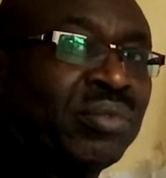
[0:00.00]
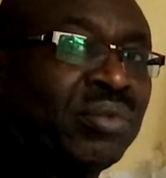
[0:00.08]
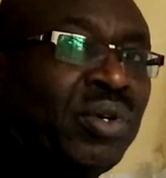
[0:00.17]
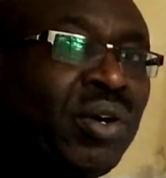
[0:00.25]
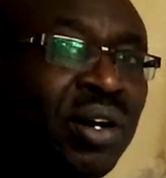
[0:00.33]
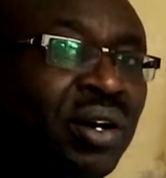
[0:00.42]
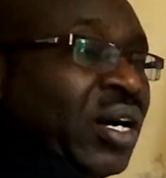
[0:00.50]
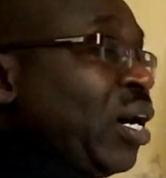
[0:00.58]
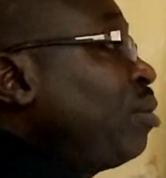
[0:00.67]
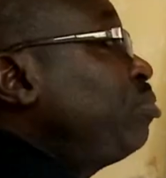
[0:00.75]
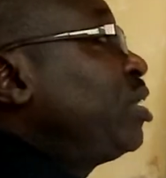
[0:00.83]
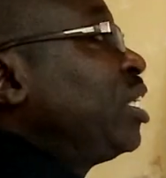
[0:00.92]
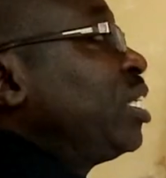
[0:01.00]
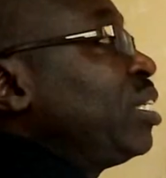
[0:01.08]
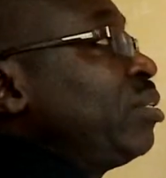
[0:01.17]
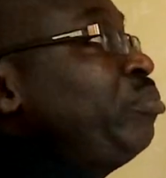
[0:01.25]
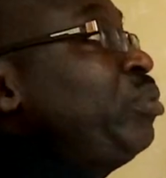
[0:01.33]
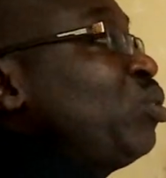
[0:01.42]
They were absent
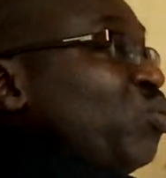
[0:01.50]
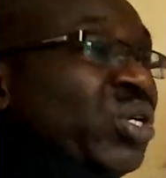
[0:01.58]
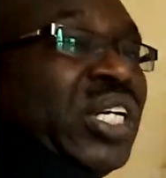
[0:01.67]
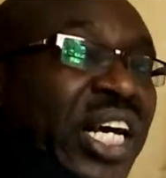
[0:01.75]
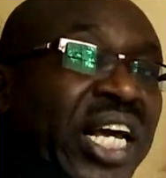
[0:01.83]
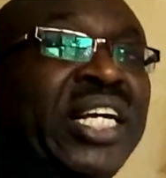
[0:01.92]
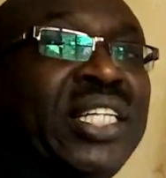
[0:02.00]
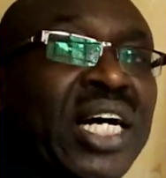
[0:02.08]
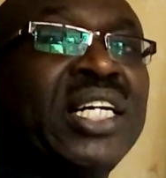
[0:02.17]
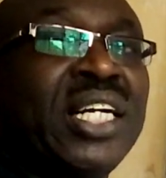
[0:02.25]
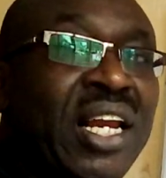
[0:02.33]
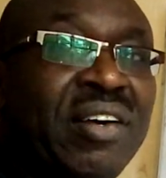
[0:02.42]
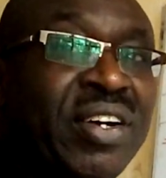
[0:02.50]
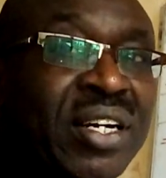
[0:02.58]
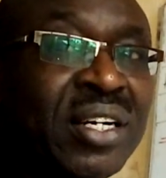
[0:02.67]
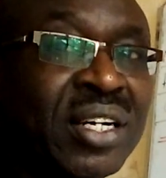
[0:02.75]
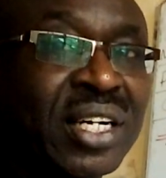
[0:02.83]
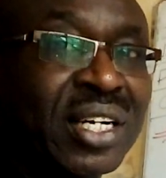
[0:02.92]
between 8 and 11
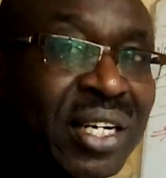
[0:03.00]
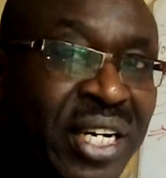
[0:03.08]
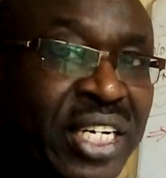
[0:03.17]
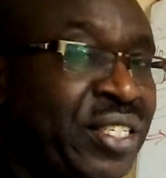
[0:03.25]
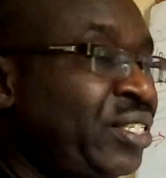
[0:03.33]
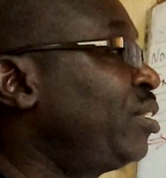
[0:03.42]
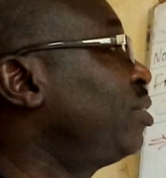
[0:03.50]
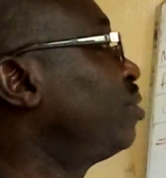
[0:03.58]
days.